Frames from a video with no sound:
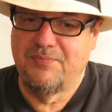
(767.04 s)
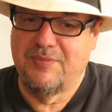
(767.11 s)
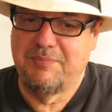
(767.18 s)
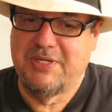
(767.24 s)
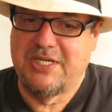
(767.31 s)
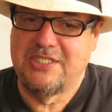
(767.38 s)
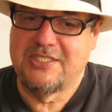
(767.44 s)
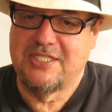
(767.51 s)

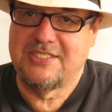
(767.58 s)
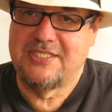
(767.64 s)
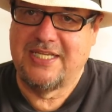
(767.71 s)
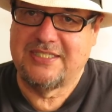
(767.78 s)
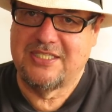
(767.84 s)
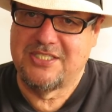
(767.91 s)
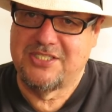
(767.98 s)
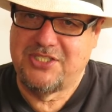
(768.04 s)
because it's
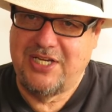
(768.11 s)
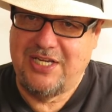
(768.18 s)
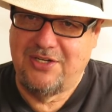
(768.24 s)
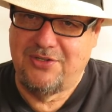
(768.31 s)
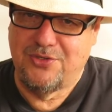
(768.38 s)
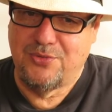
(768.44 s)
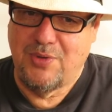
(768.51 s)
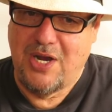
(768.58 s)
not the
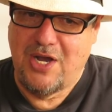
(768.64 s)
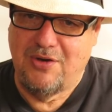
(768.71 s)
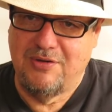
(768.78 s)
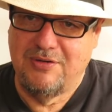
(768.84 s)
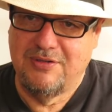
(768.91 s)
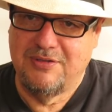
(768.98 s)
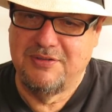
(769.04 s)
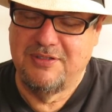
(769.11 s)
standard
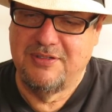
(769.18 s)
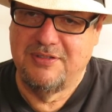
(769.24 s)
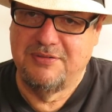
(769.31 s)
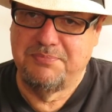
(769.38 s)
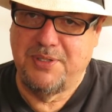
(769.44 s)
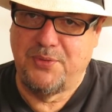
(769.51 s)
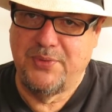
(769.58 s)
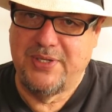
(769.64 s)
route.
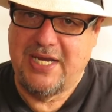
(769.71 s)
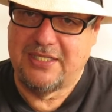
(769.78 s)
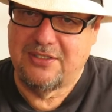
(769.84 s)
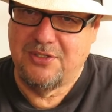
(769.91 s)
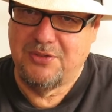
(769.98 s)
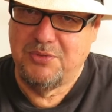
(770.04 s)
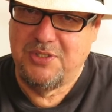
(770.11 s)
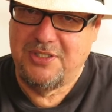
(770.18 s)
But we got
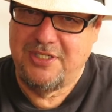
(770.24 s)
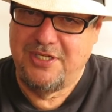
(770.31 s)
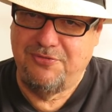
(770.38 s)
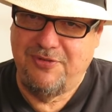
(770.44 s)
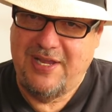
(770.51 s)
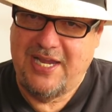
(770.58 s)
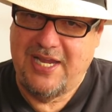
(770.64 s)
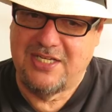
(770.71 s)
there really
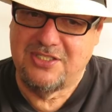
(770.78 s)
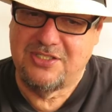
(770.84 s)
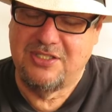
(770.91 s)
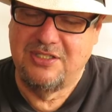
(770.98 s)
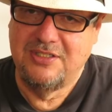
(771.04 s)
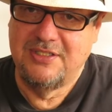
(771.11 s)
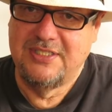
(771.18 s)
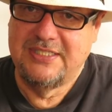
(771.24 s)
fast.
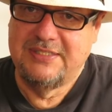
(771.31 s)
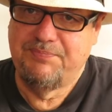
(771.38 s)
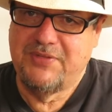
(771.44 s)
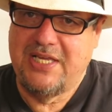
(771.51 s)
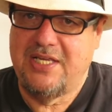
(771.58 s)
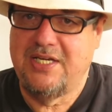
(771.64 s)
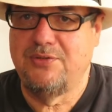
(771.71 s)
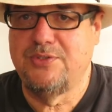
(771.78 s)

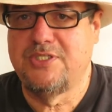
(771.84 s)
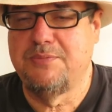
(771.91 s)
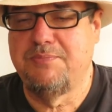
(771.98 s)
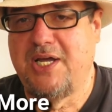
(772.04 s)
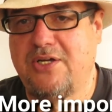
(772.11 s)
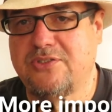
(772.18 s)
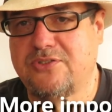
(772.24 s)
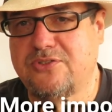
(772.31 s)
And it was
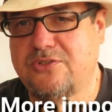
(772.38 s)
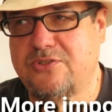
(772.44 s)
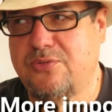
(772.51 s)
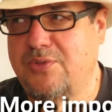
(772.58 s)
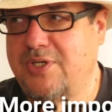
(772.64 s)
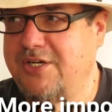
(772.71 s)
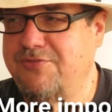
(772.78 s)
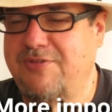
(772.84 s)
about
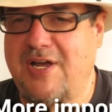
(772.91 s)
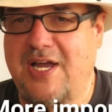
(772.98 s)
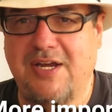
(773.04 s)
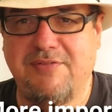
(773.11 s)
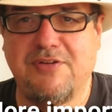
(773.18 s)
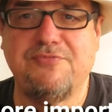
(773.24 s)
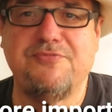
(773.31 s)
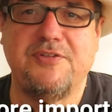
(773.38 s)

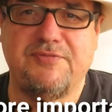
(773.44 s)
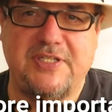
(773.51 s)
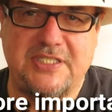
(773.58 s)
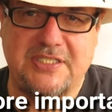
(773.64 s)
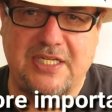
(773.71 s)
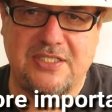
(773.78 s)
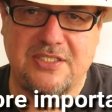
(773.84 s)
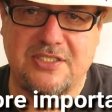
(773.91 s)
25 to 50
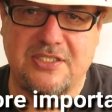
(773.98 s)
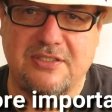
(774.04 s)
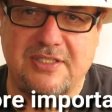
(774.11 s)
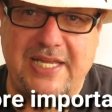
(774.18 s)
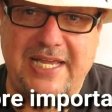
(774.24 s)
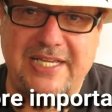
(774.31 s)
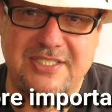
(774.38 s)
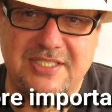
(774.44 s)
cents
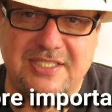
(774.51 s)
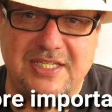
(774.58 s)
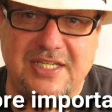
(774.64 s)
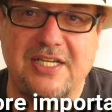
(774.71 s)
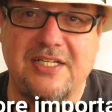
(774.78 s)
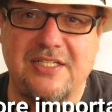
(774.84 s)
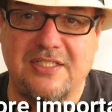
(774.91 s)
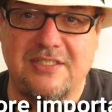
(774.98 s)
less
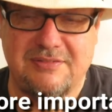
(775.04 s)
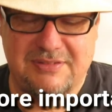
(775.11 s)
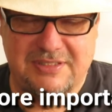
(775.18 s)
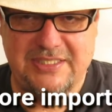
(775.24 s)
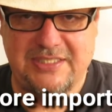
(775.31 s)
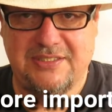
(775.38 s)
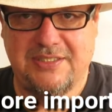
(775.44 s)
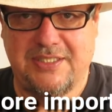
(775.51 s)
than
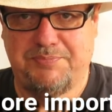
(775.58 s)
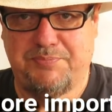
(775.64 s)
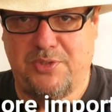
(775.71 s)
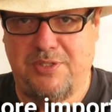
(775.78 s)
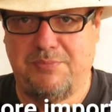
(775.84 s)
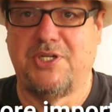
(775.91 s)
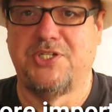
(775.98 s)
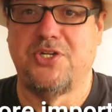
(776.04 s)
it
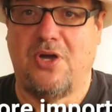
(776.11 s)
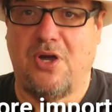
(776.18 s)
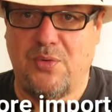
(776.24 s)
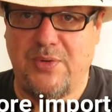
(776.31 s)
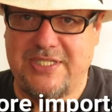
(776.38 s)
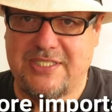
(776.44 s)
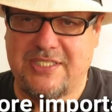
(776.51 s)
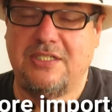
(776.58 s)
pretty much
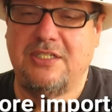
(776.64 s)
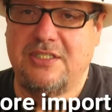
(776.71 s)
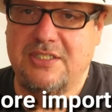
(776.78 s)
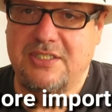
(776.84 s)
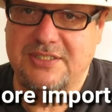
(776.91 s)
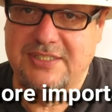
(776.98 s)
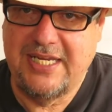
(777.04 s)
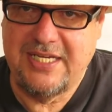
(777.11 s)
always
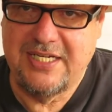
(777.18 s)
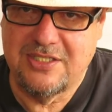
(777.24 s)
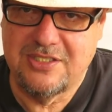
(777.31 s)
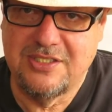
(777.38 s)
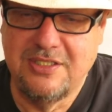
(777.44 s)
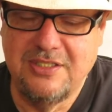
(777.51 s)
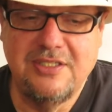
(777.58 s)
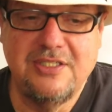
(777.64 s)

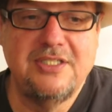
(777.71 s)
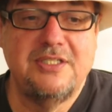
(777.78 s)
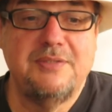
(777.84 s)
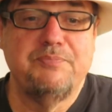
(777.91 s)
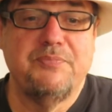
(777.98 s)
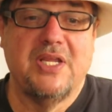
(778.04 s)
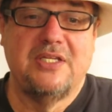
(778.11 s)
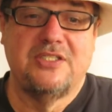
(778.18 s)
takes.
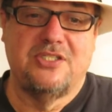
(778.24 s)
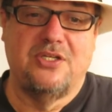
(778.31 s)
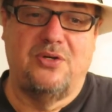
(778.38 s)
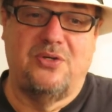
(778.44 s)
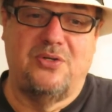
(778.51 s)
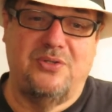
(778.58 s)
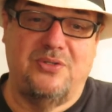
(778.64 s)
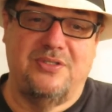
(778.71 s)

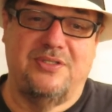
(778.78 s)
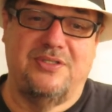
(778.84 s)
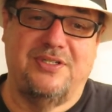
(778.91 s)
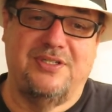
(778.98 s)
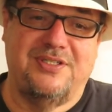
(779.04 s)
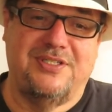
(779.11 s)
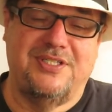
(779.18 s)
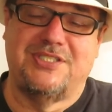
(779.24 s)
So
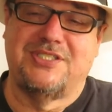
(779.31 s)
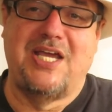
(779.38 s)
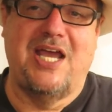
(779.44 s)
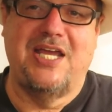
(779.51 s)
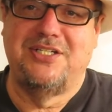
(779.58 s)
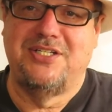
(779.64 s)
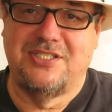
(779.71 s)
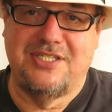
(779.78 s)
this
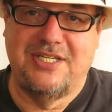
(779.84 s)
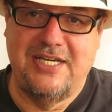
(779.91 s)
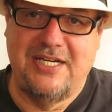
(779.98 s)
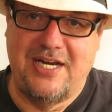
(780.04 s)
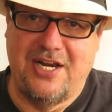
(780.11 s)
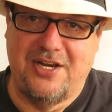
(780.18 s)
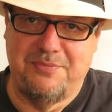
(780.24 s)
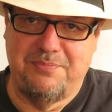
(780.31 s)
guy just hit it
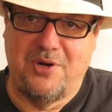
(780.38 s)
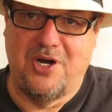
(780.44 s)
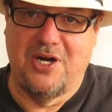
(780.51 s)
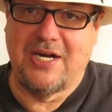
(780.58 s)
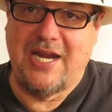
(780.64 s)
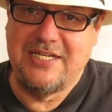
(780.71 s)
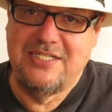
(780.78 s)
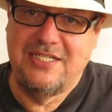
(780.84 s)
out of the
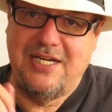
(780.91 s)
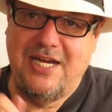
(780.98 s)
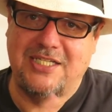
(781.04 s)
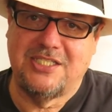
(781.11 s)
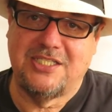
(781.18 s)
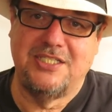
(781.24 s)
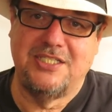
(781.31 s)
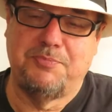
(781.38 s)
park. I did
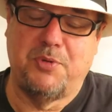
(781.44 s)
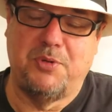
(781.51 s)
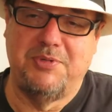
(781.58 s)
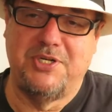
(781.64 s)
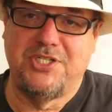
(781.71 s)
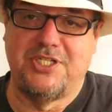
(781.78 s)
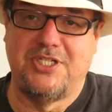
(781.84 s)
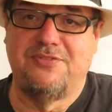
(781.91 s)
ask
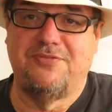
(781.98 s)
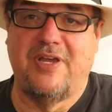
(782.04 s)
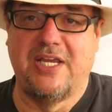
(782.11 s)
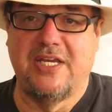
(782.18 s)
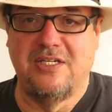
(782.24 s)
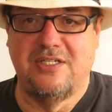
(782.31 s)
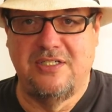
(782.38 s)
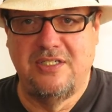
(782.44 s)
permission if I
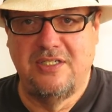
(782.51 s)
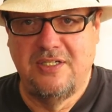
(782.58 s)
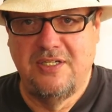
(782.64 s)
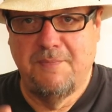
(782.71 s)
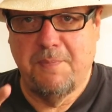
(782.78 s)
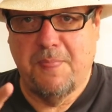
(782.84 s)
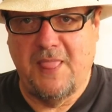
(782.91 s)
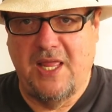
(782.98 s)
could
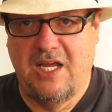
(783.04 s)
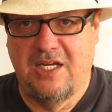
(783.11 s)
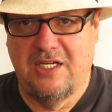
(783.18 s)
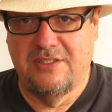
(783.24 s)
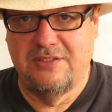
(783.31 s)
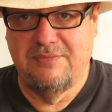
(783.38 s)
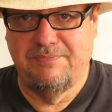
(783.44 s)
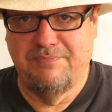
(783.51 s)

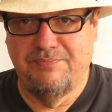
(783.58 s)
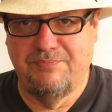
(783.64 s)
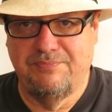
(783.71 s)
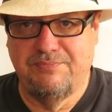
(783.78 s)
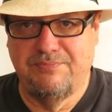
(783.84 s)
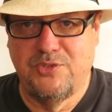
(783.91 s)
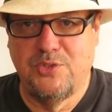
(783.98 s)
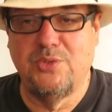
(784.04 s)

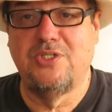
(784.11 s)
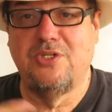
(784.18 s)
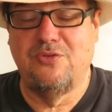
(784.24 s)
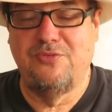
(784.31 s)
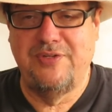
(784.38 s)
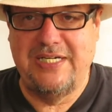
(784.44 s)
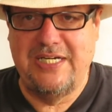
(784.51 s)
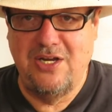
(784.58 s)
do a little
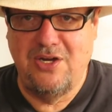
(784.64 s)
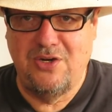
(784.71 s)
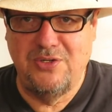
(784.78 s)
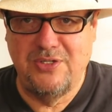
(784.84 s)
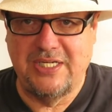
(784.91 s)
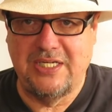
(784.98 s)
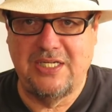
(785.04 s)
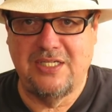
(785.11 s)
video,
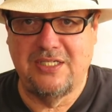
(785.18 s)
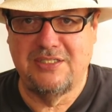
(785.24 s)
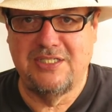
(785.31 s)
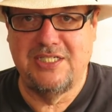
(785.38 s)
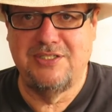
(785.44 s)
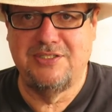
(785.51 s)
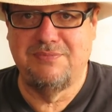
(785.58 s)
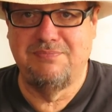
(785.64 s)
and
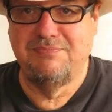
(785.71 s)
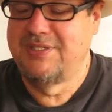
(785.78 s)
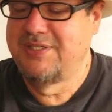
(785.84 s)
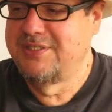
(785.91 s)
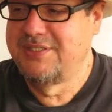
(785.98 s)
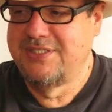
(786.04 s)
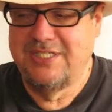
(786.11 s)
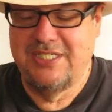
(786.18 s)

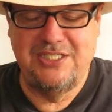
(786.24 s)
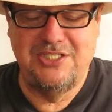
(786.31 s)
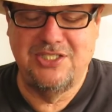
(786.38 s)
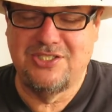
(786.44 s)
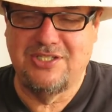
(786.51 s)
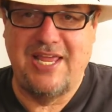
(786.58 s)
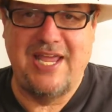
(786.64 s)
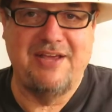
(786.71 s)
he
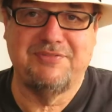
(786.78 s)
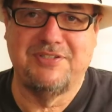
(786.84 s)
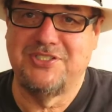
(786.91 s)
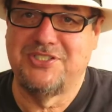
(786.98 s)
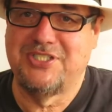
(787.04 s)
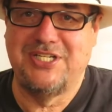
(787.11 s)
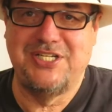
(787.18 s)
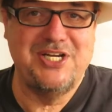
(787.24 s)
just laughed and
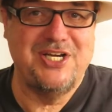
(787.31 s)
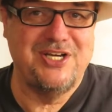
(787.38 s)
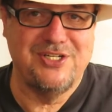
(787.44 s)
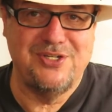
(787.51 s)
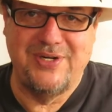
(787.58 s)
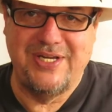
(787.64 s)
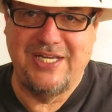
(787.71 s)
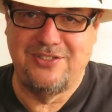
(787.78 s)
said, yeah,
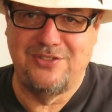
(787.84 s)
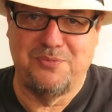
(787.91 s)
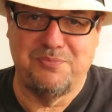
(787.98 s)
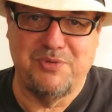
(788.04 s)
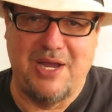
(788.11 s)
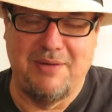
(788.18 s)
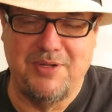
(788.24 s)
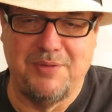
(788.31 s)
go ahead, no
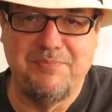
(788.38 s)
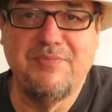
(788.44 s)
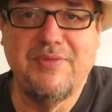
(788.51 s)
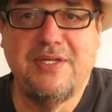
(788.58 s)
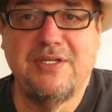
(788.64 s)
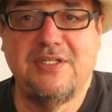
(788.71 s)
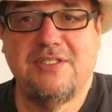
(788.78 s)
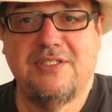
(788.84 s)
problem.
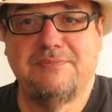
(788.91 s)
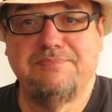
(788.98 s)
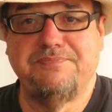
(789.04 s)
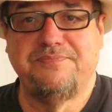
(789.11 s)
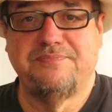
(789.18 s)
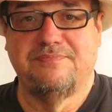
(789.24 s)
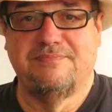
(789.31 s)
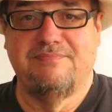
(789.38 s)

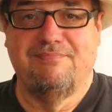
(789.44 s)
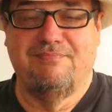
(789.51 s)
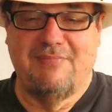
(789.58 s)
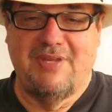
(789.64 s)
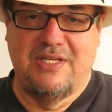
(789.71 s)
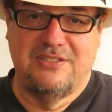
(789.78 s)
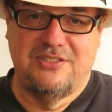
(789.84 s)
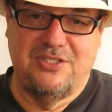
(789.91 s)

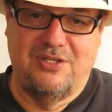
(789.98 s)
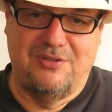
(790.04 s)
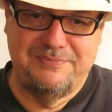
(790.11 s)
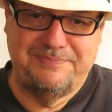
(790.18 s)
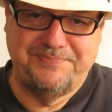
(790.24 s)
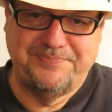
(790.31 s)
So